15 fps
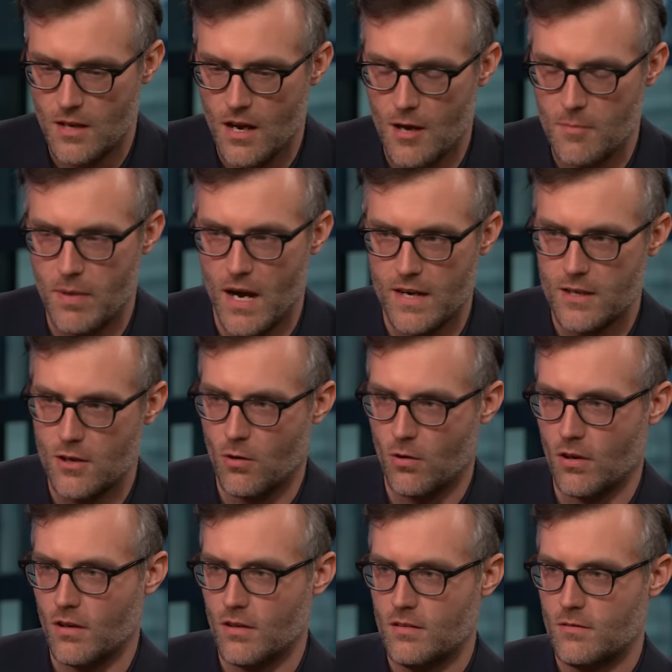uh, body
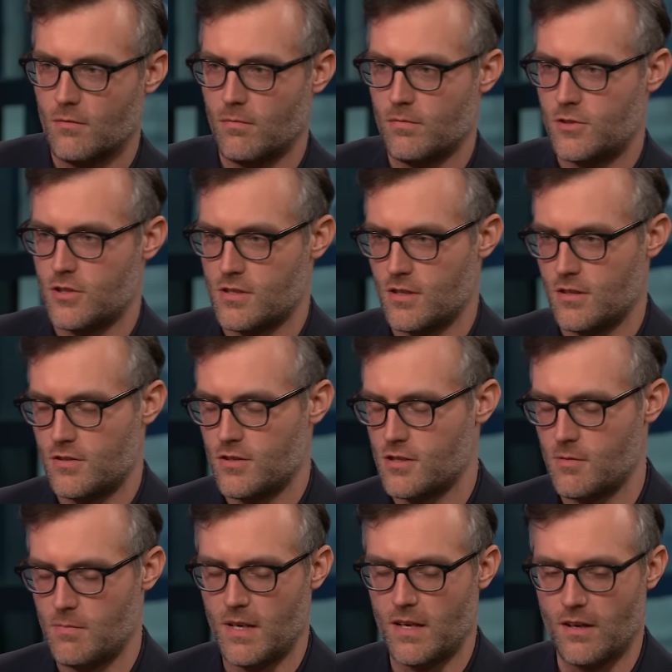horror just a, just
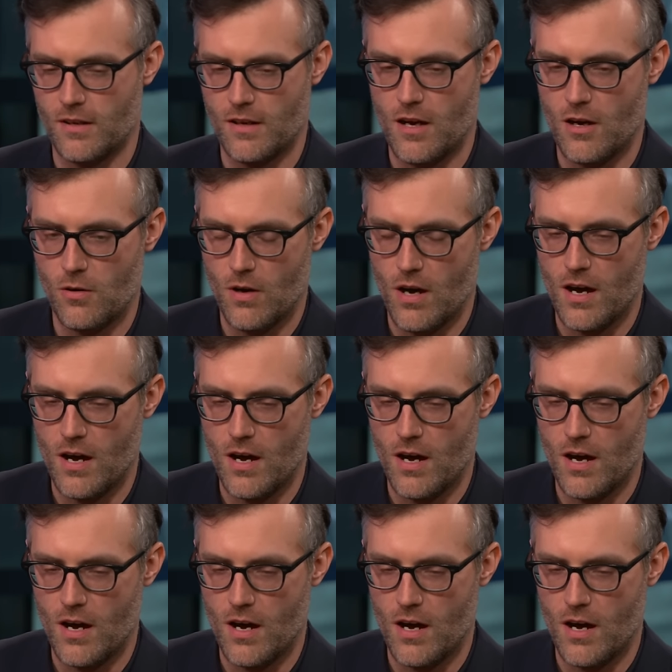a minute ago.